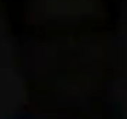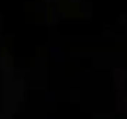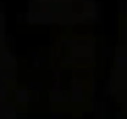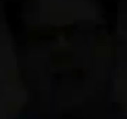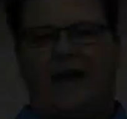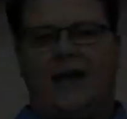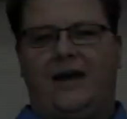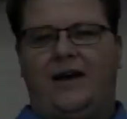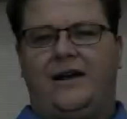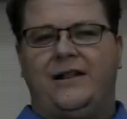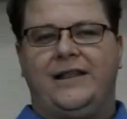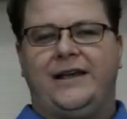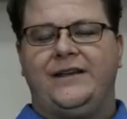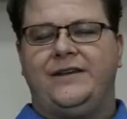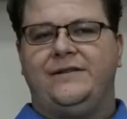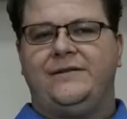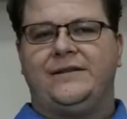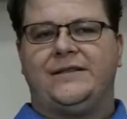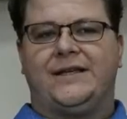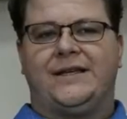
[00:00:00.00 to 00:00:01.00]
I, all I
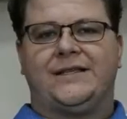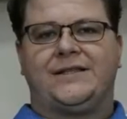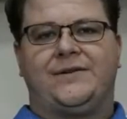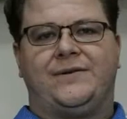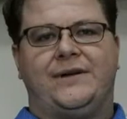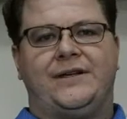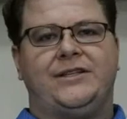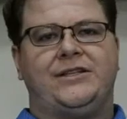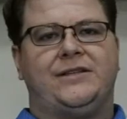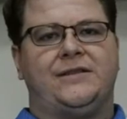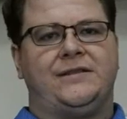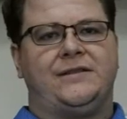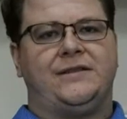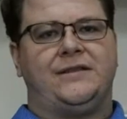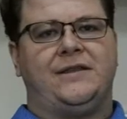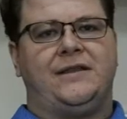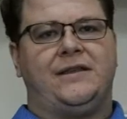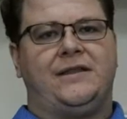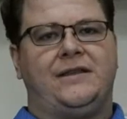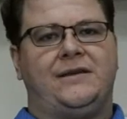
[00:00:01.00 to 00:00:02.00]
do is ask questions
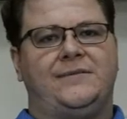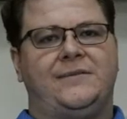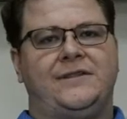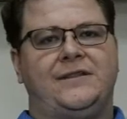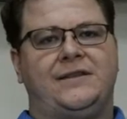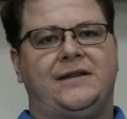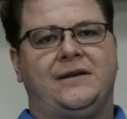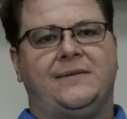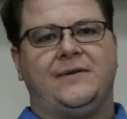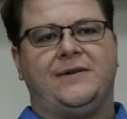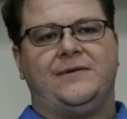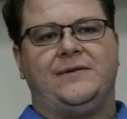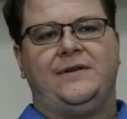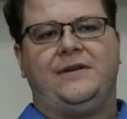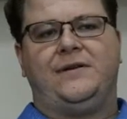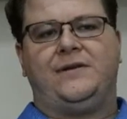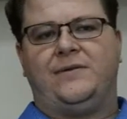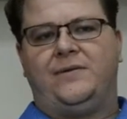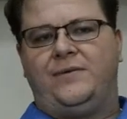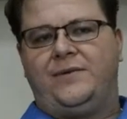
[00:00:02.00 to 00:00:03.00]
and get them to tell me, well, you
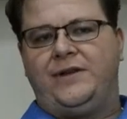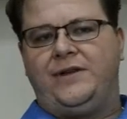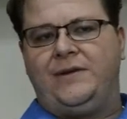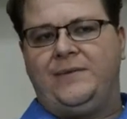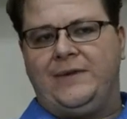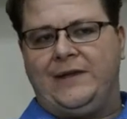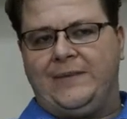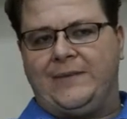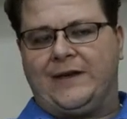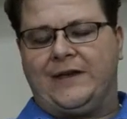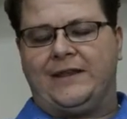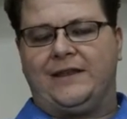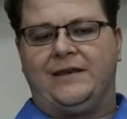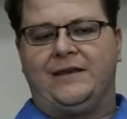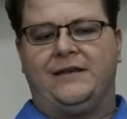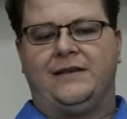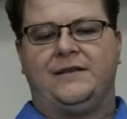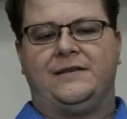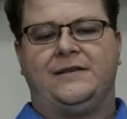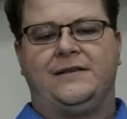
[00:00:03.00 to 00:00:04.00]
know, what do you mean by
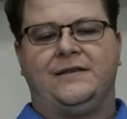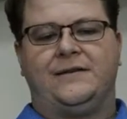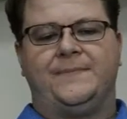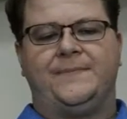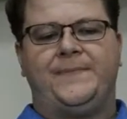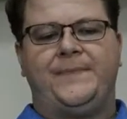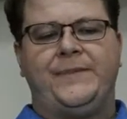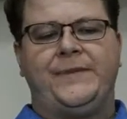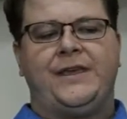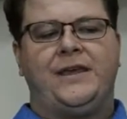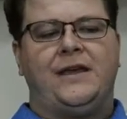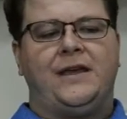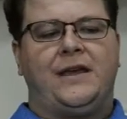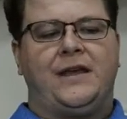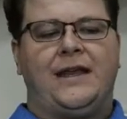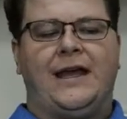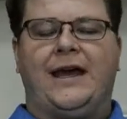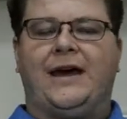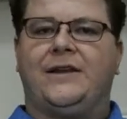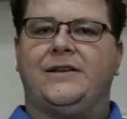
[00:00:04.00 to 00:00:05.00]
this, and
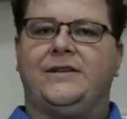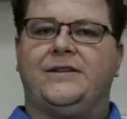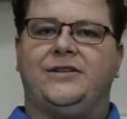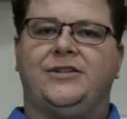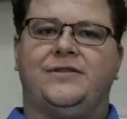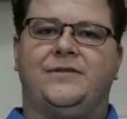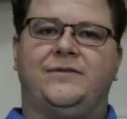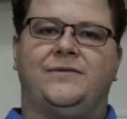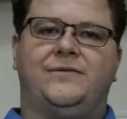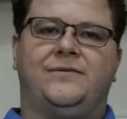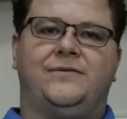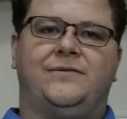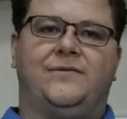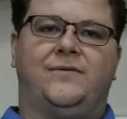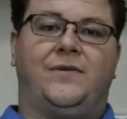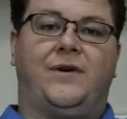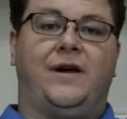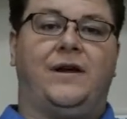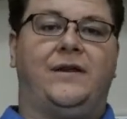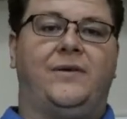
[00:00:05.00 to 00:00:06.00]
and how did you
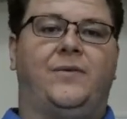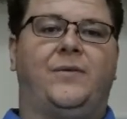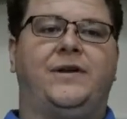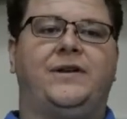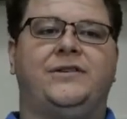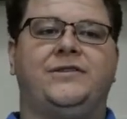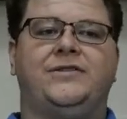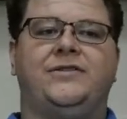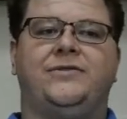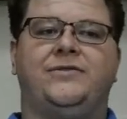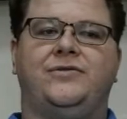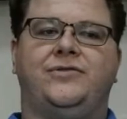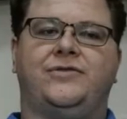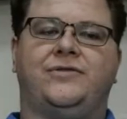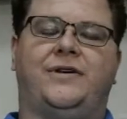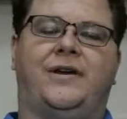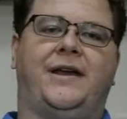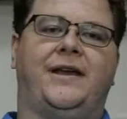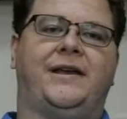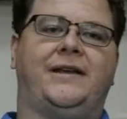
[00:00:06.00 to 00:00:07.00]
want? What are you
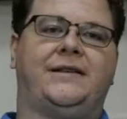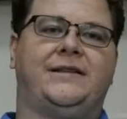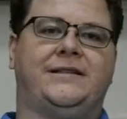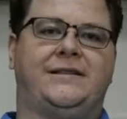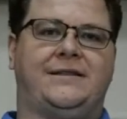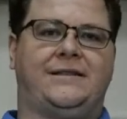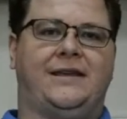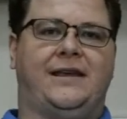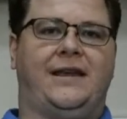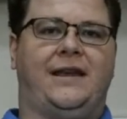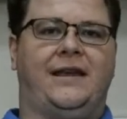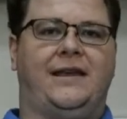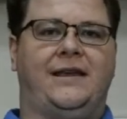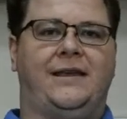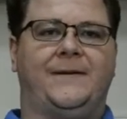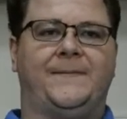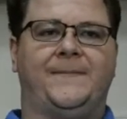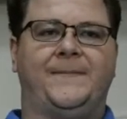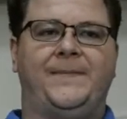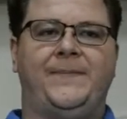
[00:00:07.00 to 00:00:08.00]
trying to say?
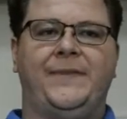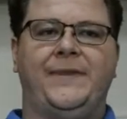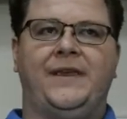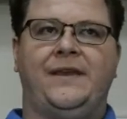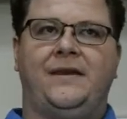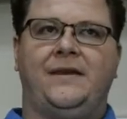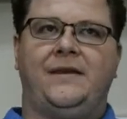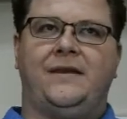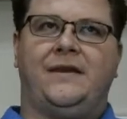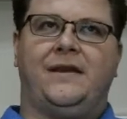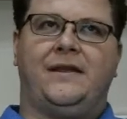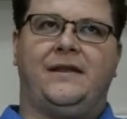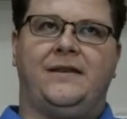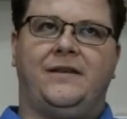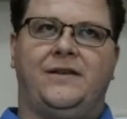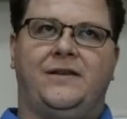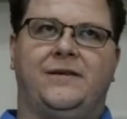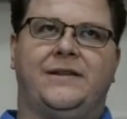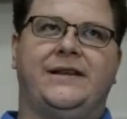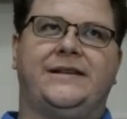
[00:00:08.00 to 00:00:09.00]
And and
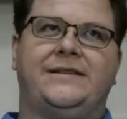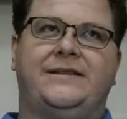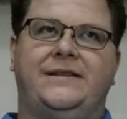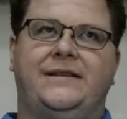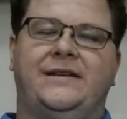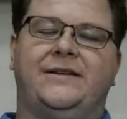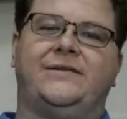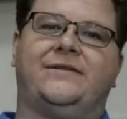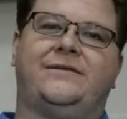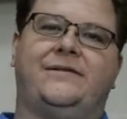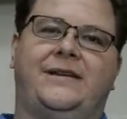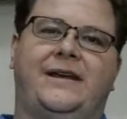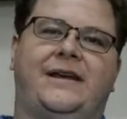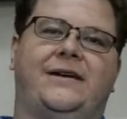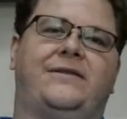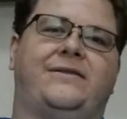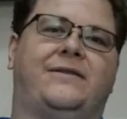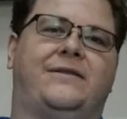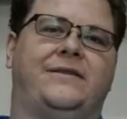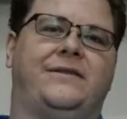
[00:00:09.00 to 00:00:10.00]
you know, let's narrow
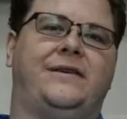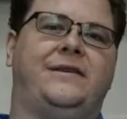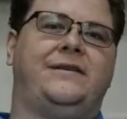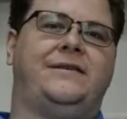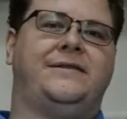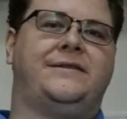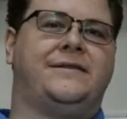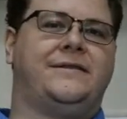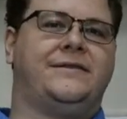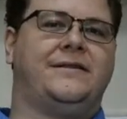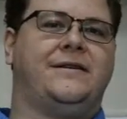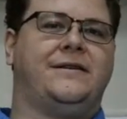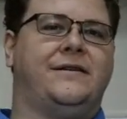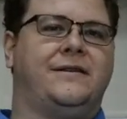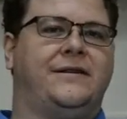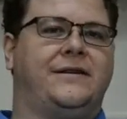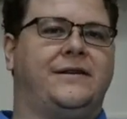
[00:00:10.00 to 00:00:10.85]
down our thesis here.